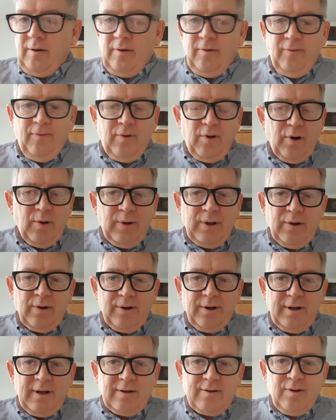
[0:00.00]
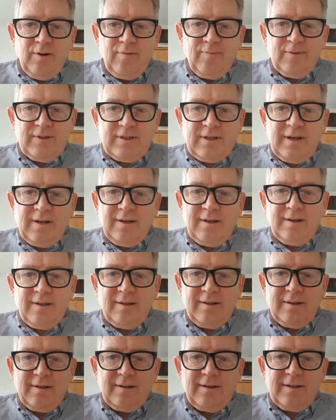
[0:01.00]
following on our
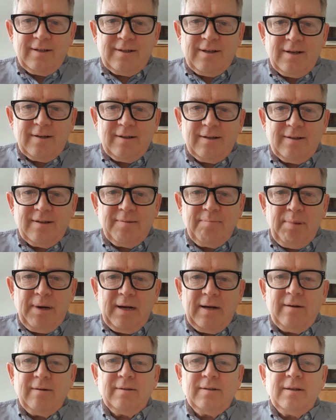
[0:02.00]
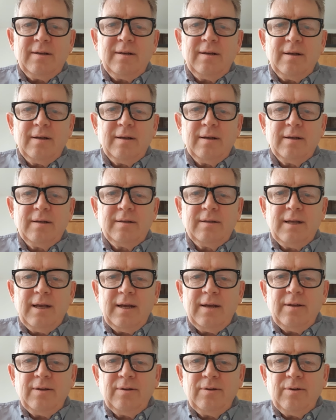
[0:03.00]
conversations and discussions about
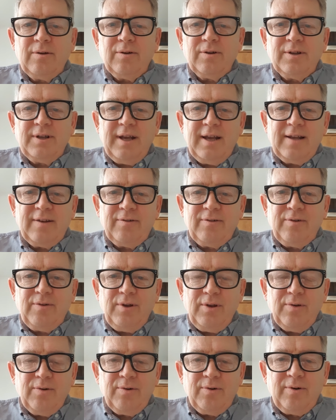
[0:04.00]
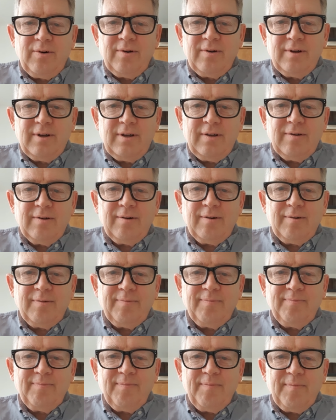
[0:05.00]
technology, Andrew, your your
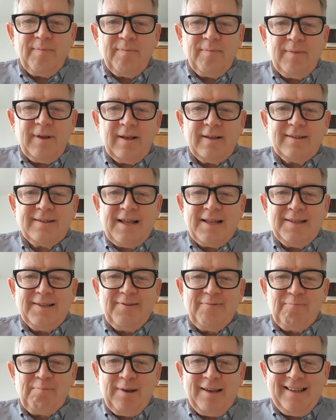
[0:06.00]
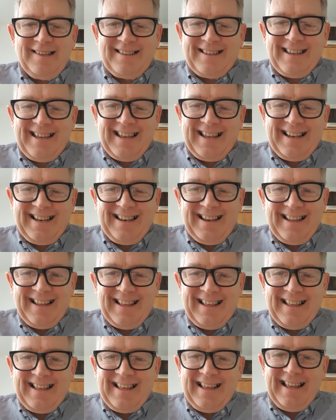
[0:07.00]
extensive piece again,
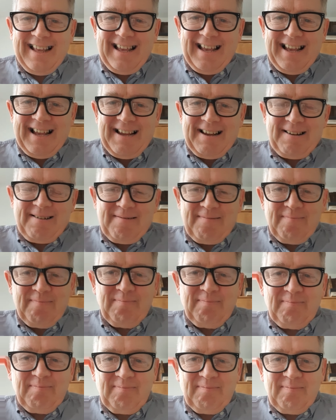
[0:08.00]
um,